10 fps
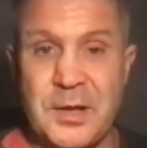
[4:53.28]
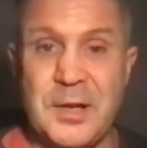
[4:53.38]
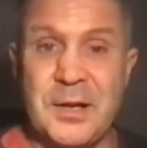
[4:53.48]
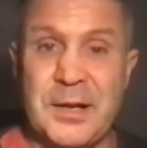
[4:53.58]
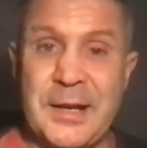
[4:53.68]

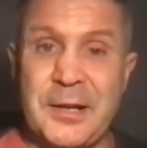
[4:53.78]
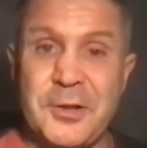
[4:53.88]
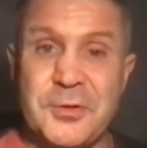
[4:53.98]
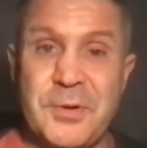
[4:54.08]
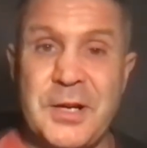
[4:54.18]
Canelo's
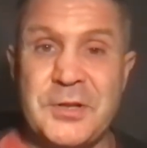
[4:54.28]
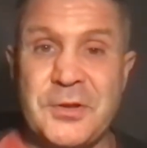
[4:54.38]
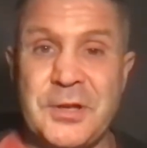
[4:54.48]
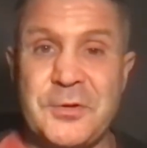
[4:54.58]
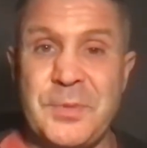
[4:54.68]
way. So
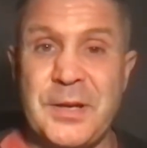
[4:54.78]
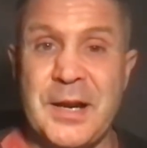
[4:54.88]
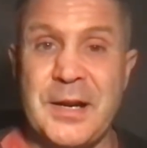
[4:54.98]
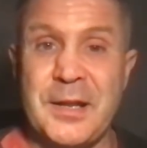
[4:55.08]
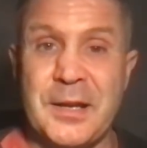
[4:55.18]
this would be kind
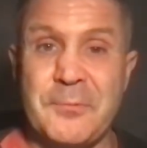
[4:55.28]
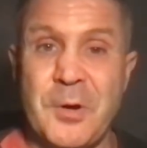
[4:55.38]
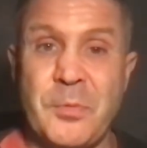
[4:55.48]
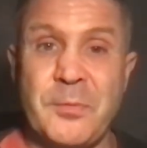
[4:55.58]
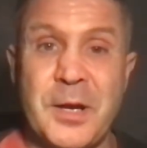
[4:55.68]
of like the
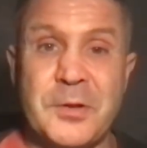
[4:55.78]
rubber match.